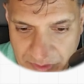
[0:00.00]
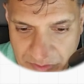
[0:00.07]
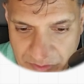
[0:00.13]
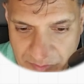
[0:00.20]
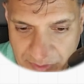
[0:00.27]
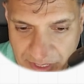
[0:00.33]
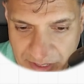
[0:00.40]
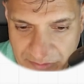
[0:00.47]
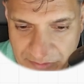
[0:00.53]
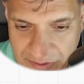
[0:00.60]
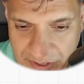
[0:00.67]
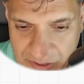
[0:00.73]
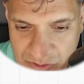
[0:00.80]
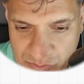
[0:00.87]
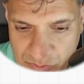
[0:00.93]
Remaining
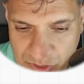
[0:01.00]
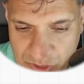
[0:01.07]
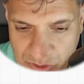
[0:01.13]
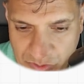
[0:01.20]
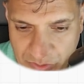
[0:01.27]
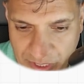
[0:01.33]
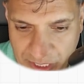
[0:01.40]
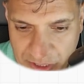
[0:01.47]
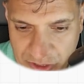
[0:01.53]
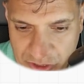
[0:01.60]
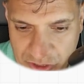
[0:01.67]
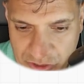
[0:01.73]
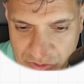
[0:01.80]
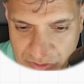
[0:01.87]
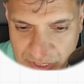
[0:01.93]
files will go
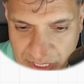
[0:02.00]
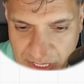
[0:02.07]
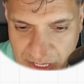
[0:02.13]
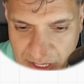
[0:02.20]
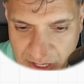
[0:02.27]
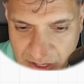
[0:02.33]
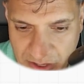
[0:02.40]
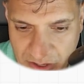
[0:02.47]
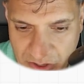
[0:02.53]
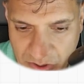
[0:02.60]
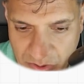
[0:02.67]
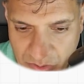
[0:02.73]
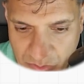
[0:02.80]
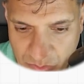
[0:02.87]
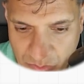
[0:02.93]
into the
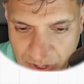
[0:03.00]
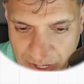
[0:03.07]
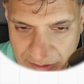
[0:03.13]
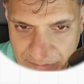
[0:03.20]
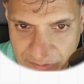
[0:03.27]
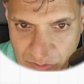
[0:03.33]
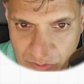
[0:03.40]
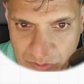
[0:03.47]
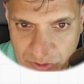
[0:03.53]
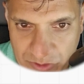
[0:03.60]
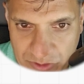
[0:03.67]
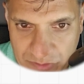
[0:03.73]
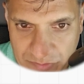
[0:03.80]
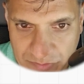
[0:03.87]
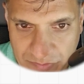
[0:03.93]
Y
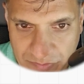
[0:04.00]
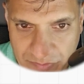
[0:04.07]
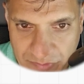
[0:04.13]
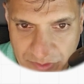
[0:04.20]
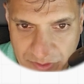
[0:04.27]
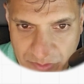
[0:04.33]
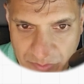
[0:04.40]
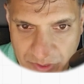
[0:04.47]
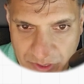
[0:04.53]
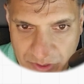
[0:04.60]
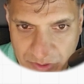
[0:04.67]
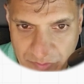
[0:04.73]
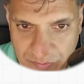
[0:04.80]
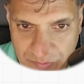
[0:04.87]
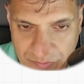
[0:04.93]
folder. There we
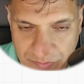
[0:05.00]
go.